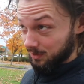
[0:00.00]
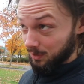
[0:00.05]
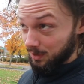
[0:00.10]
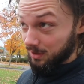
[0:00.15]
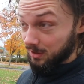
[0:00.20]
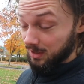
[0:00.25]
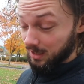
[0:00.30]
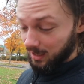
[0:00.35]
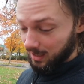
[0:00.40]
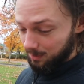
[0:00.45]
are
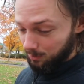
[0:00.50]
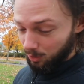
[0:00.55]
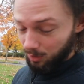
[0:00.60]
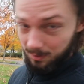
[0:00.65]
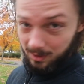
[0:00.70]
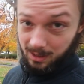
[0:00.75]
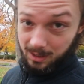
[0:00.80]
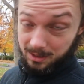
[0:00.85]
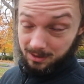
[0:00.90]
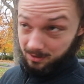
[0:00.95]
a thing
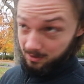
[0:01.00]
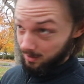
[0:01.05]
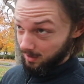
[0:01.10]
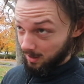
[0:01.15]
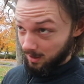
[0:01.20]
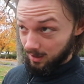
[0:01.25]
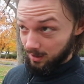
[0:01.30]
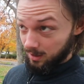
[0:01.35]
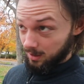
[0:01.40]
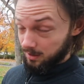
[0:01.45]
anymore because
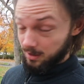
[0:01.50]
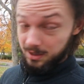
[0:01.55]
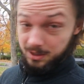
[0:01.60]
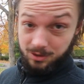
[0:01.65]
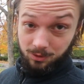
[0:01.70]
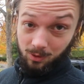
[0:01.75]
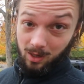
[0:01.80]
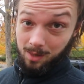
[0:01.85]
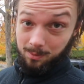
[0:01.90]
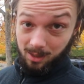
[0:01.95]
they
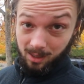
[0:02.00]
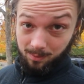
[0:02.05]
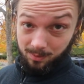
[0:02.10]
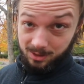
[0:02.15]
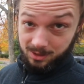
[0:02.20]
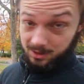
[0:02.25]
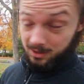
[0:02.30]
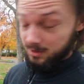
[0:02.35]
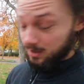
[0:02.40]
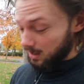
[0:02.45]
just ran them out of
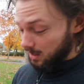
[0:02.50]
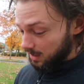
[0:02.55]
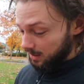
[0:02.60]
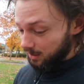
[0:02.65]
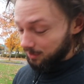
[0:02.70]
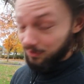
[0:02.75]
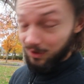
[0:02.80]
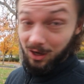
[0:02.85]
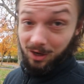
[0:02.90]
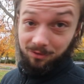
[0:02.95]
business.
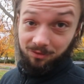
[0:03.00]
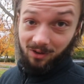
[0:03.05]
They're very